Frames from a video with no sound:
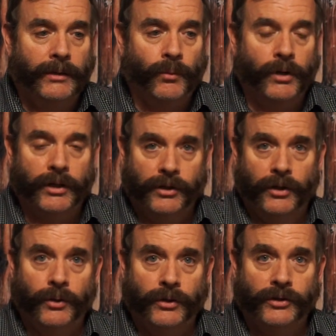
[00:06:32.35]
one of the
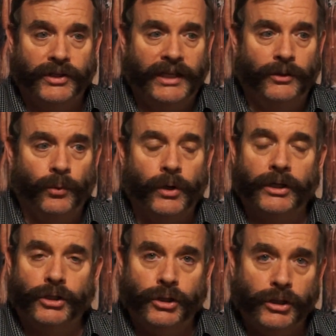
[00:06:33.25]
growers, either
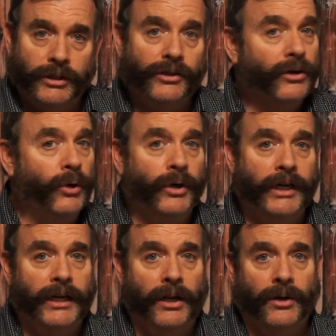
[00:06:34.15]
one couldn't grow it
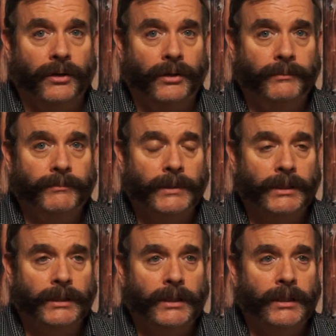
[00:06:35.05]
any longer,
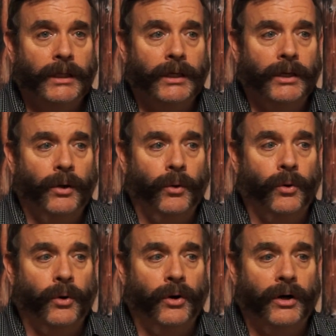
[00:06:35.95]

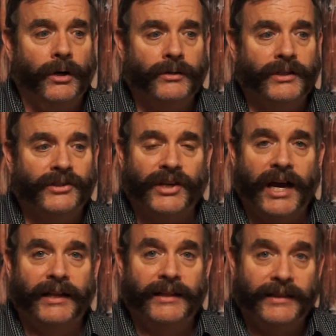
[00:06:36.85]
or
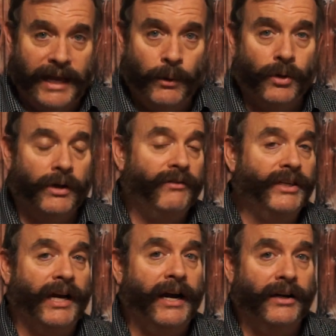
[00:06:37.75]
decided that they were going to
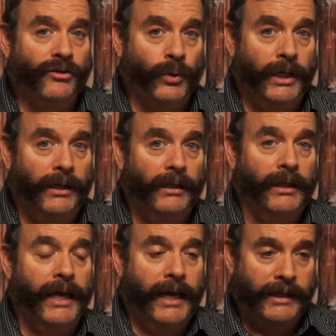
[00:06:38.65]
retire as well
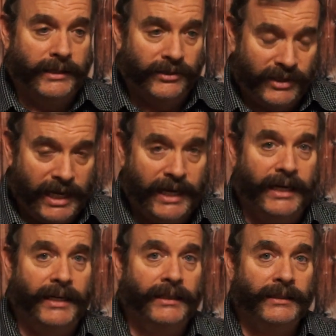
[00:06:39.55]
and
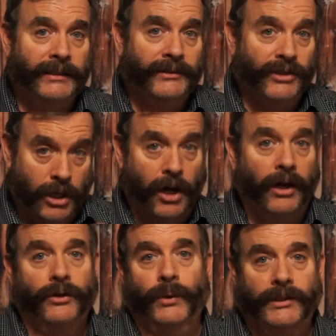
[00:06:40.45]
decided to
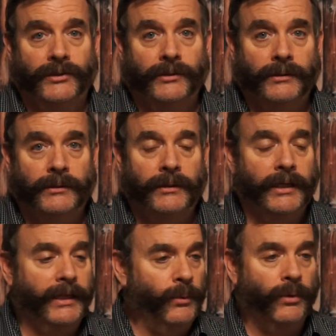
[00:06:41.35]
call it quits.
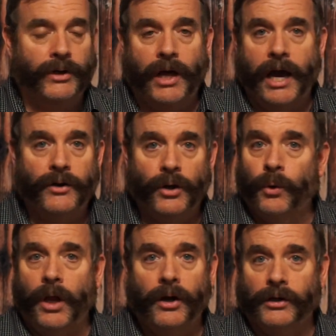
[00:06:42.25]
And they were no
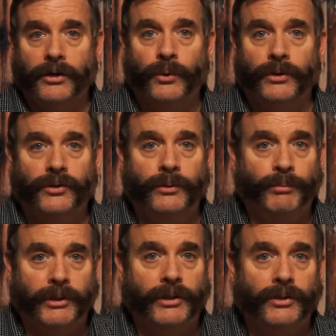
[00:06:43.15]
longer going to
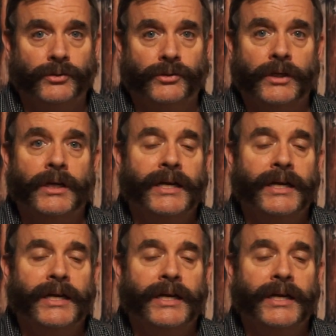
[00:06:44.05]
produce